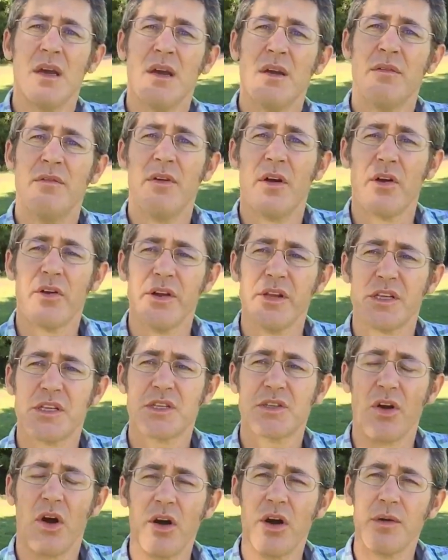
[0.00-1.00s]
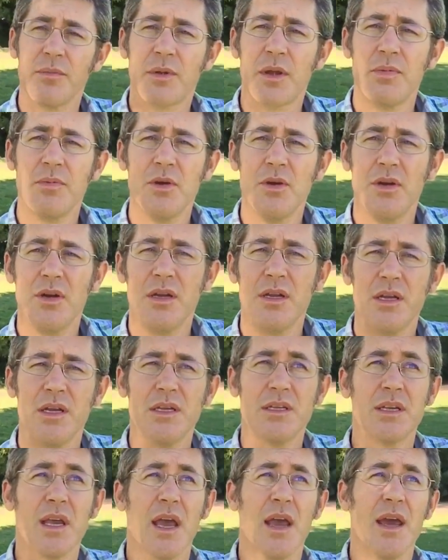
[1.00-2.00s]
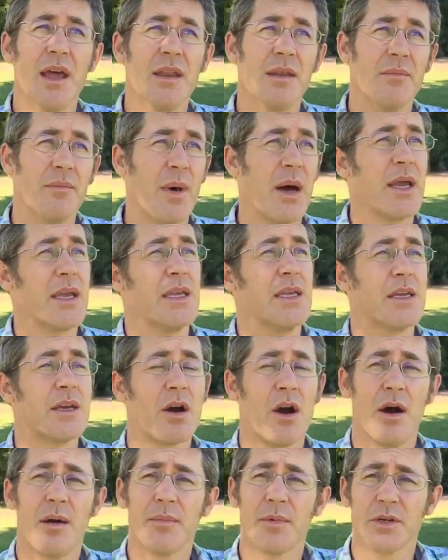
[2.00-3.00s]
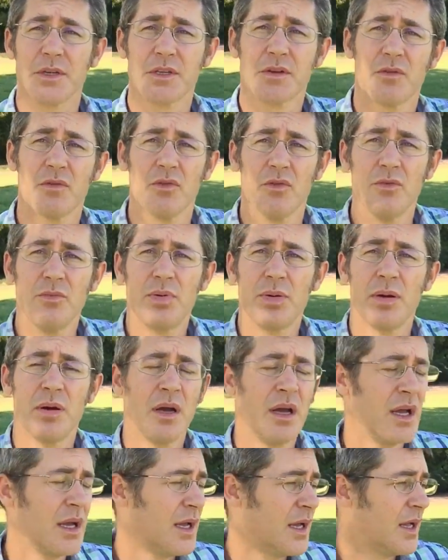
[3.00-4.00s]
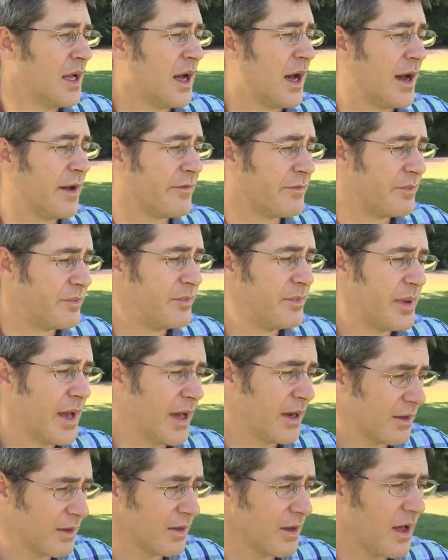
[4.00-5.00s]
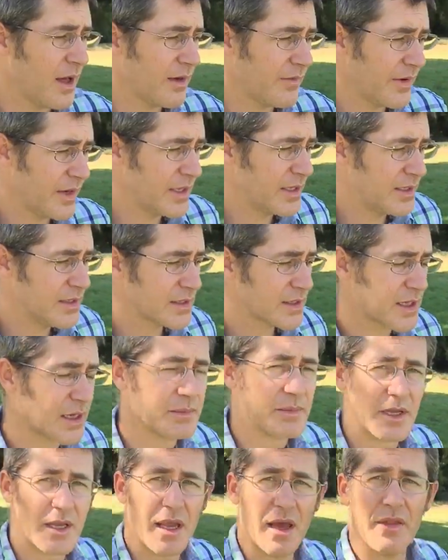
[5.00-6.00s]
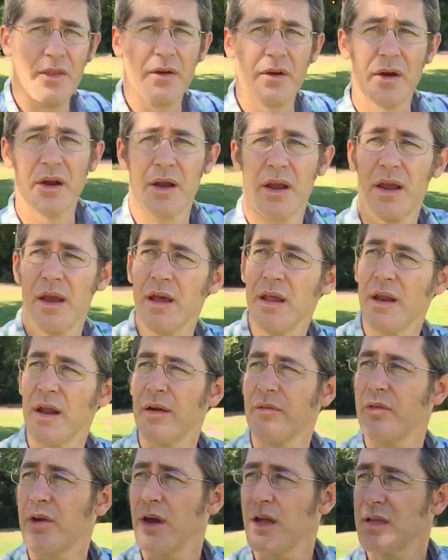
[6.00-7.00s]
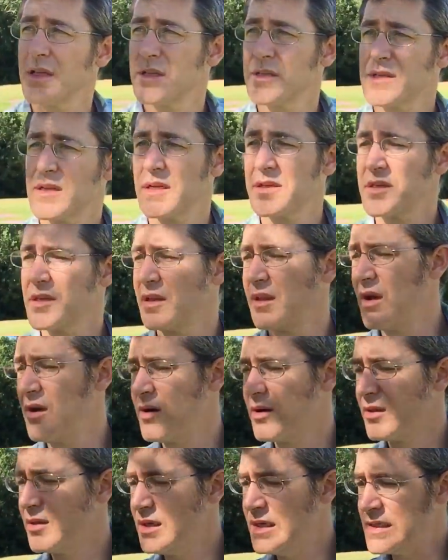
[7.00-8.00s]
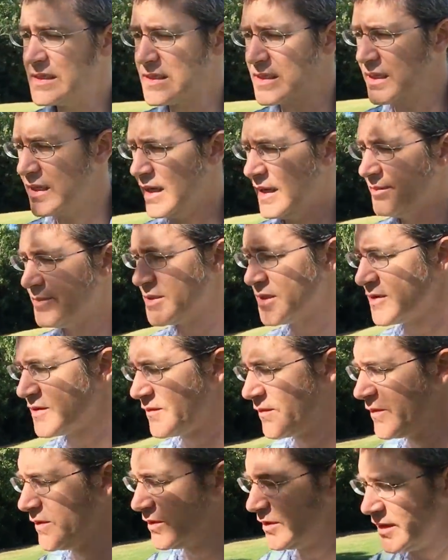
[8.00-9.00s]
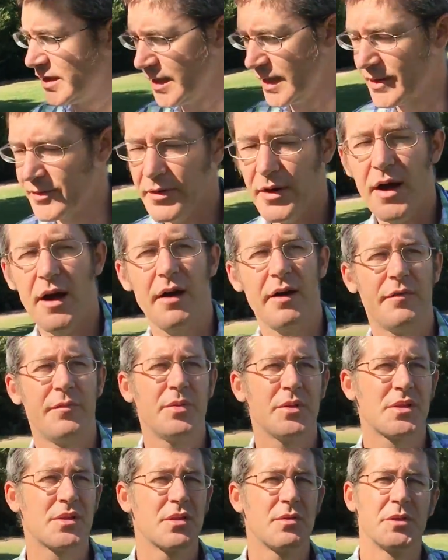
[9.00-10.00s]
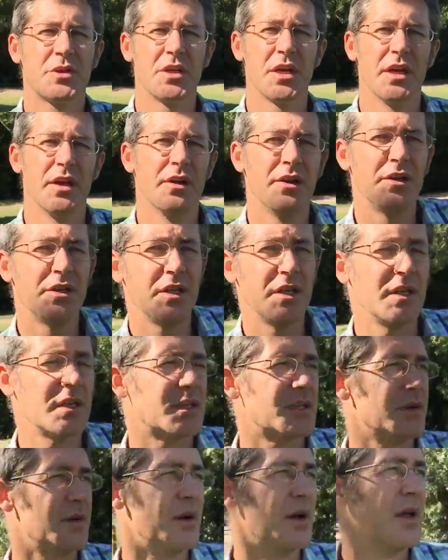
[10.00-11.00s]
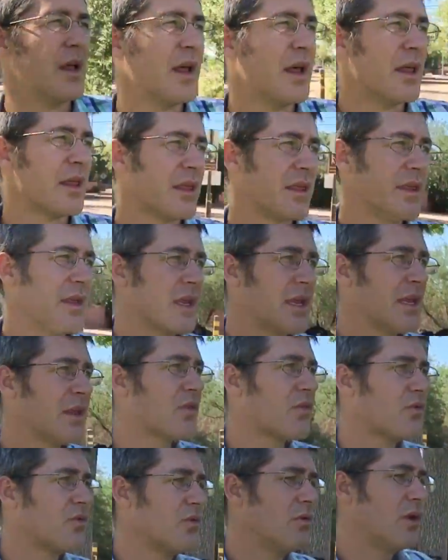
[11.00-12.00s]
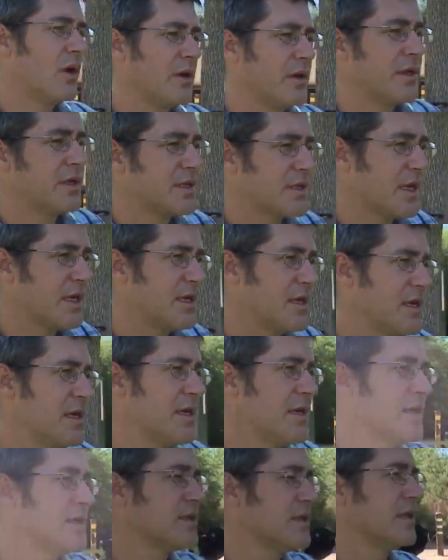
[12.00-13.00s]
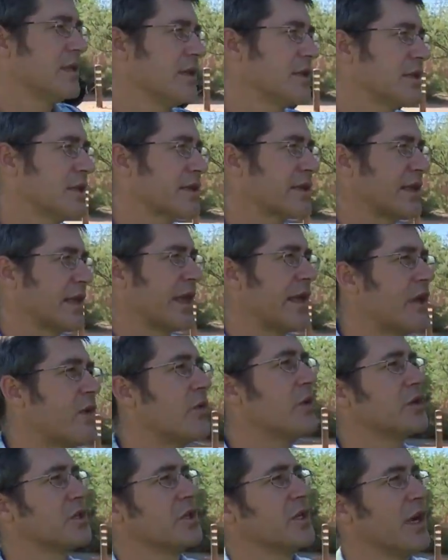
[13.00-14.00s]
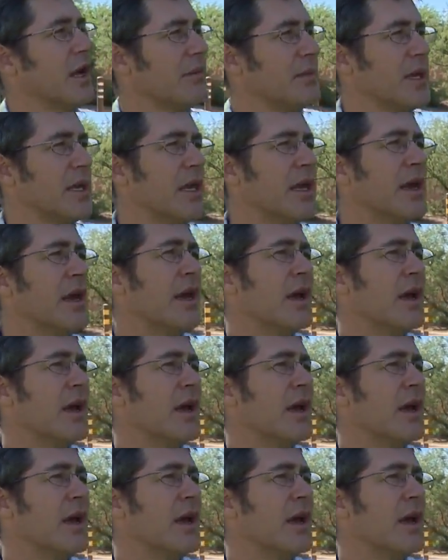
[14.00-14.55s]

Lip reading: various startup communities and my e-commerce group, I've had a lot of ideas come together, and I've got such a long list that I'm just feeling like, wow, I've put so much energy into thinking through all these ideas, and it's just languishing. I mean,